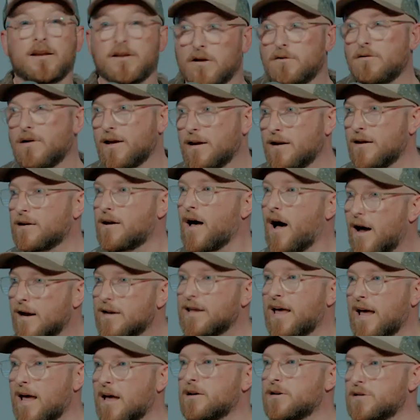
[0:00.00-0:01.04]
can do it. God
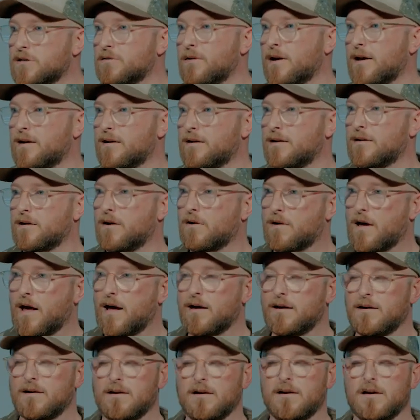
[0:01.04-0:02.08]
can do it,
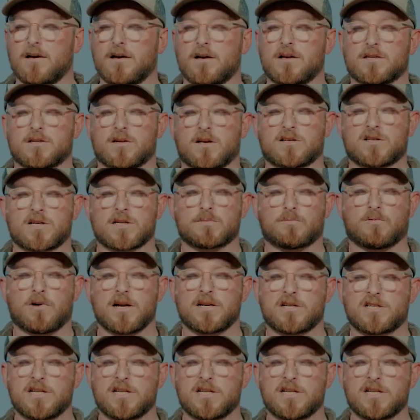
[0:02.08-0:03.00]
okay? So let's just pray.